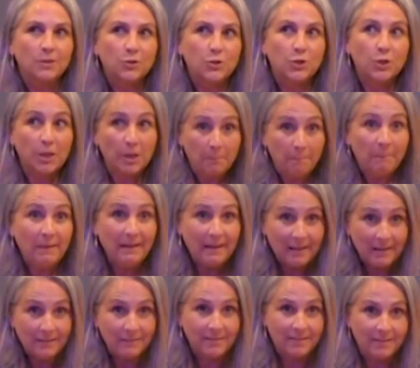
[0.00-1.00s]
to
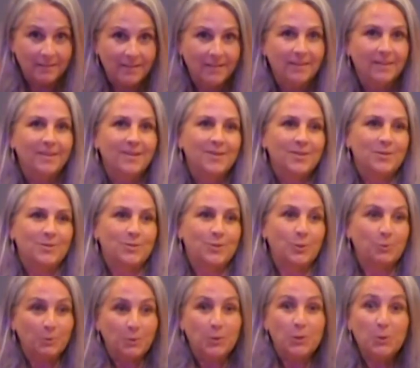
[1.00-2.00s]
commit
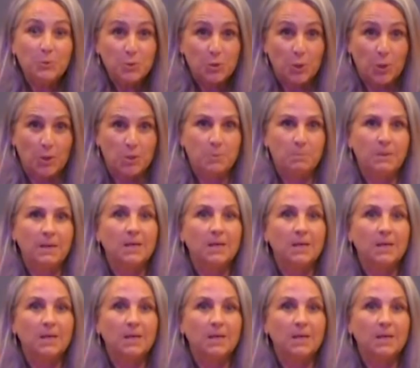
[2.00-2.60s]
to a new church,